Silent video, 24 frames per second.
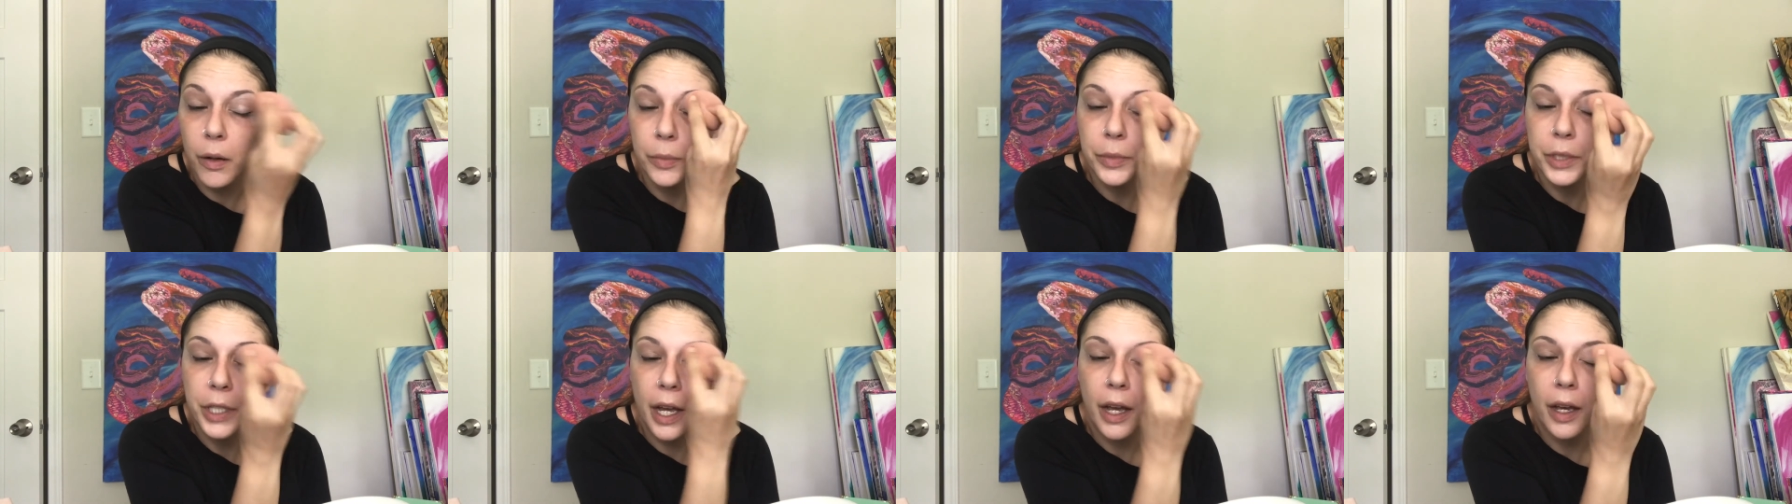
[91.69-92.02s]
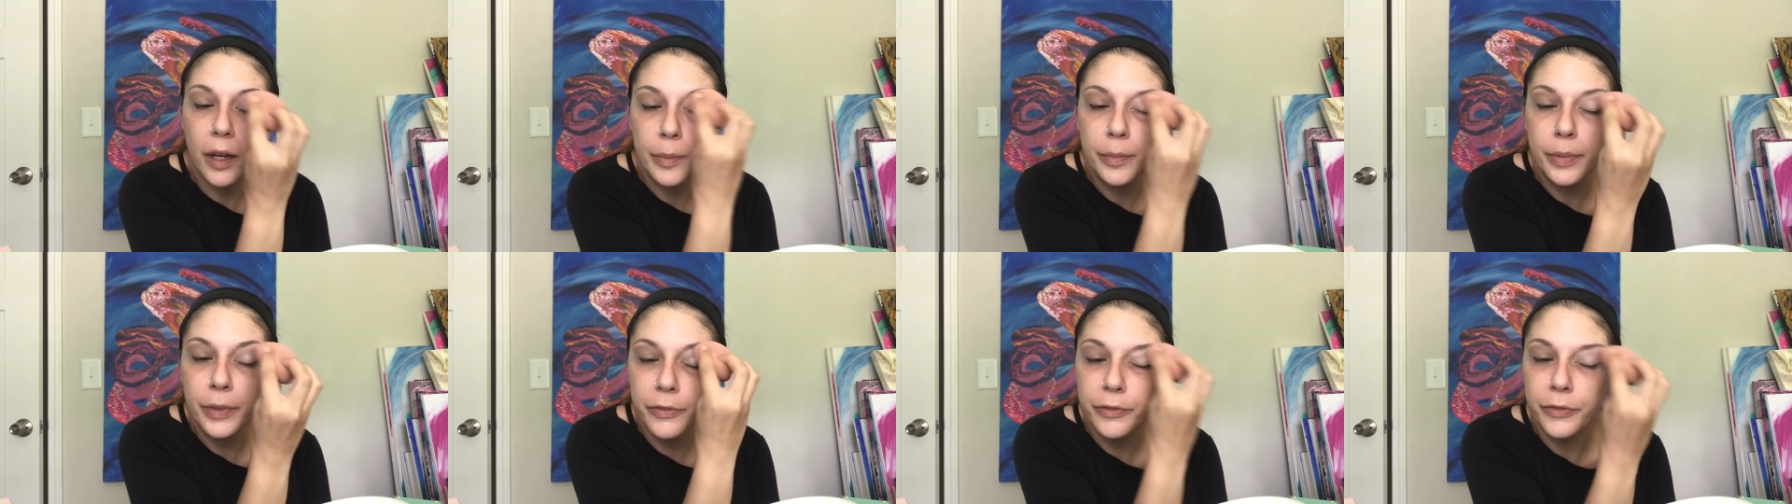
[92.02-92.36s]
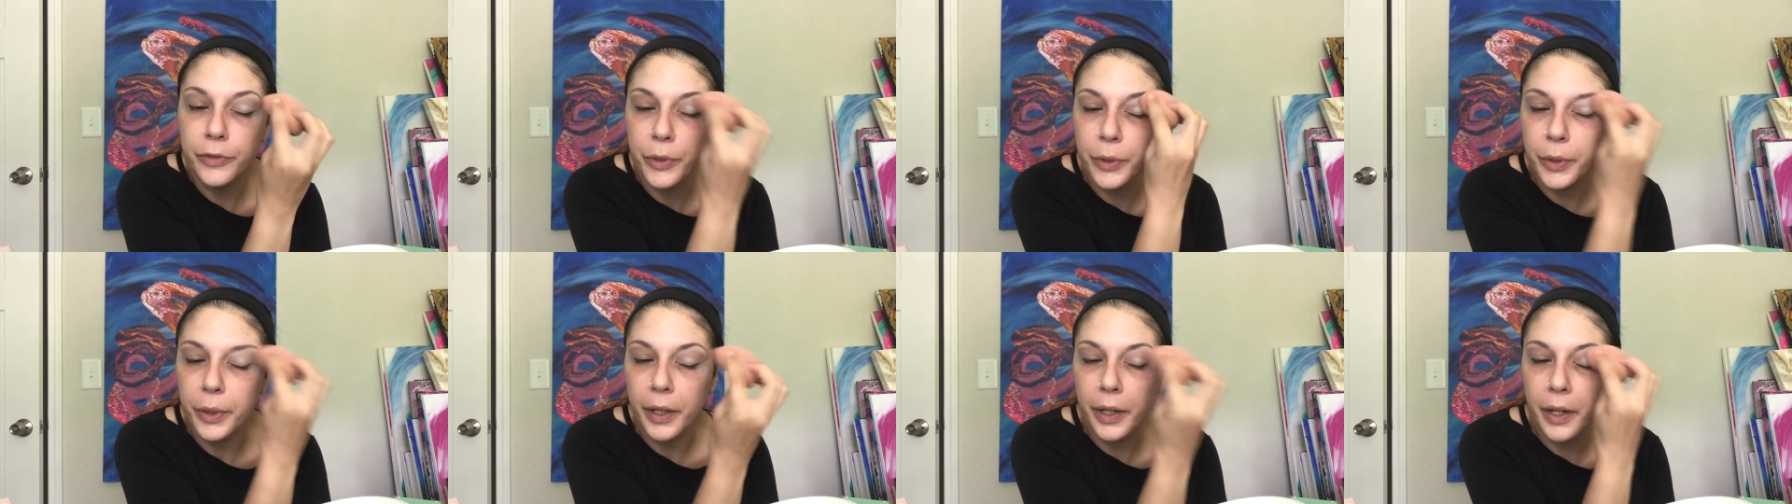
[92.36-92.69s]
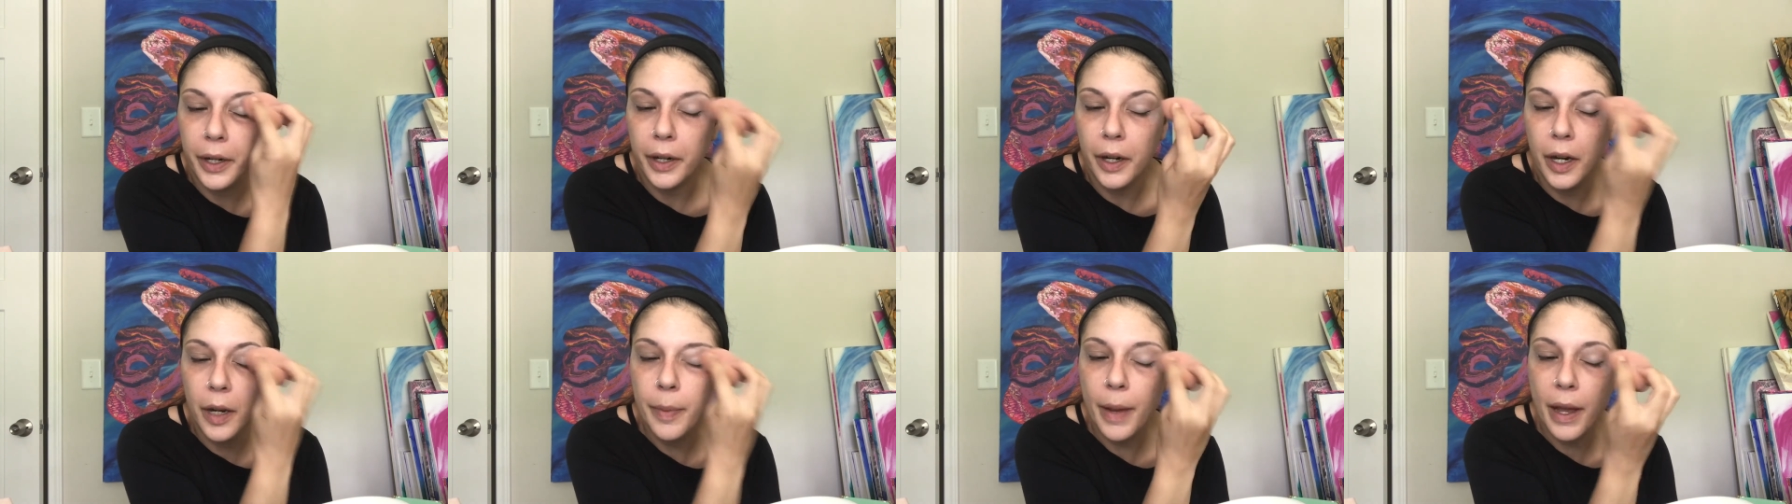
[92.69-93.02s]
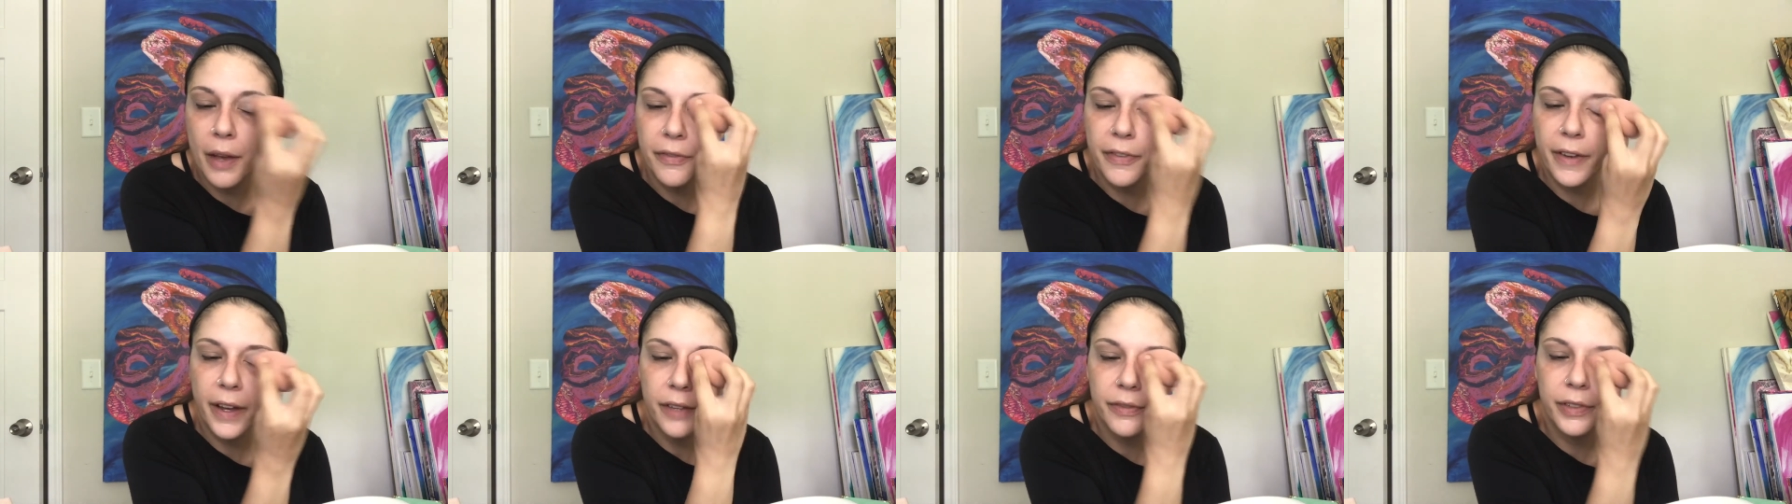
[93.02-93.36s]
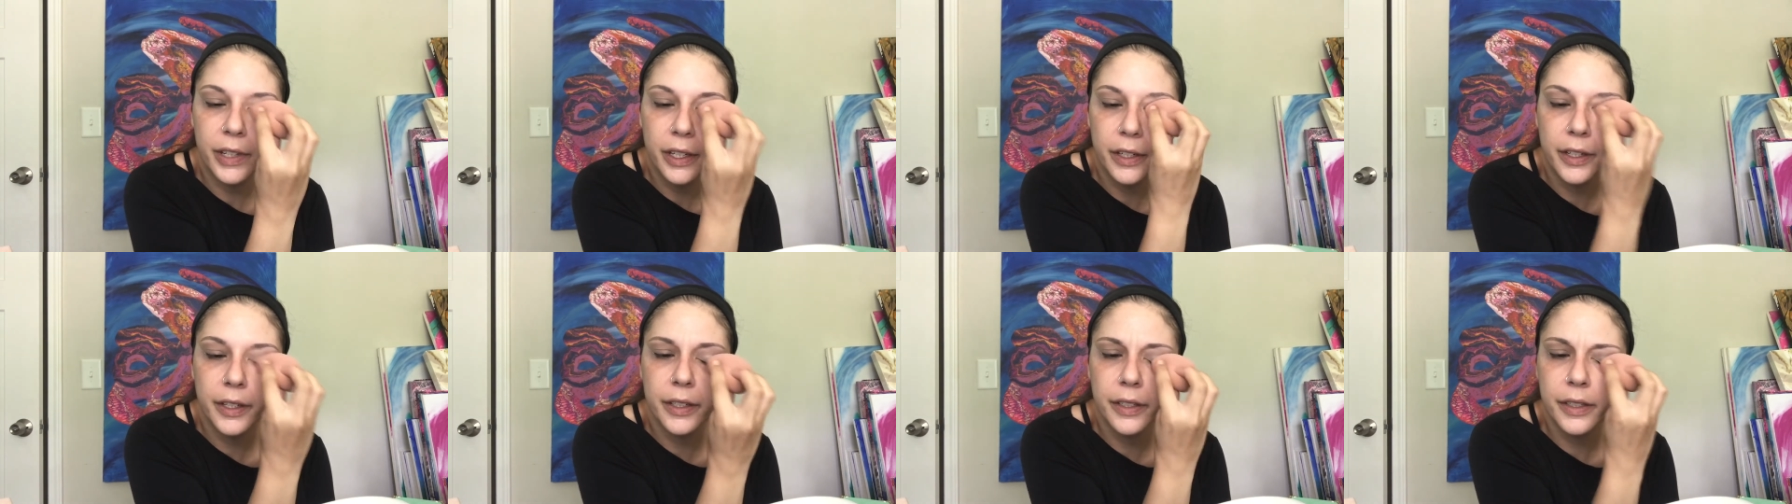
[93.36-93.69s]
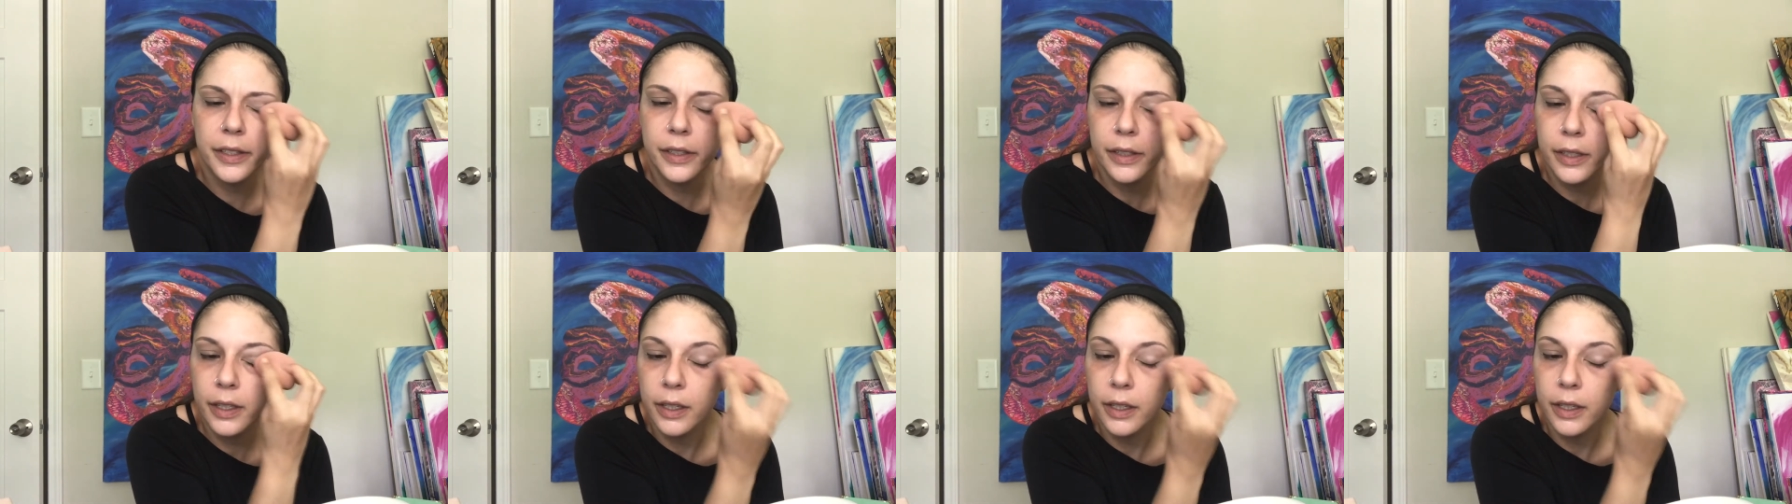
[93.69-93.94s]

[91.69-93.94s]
job for about 5 years,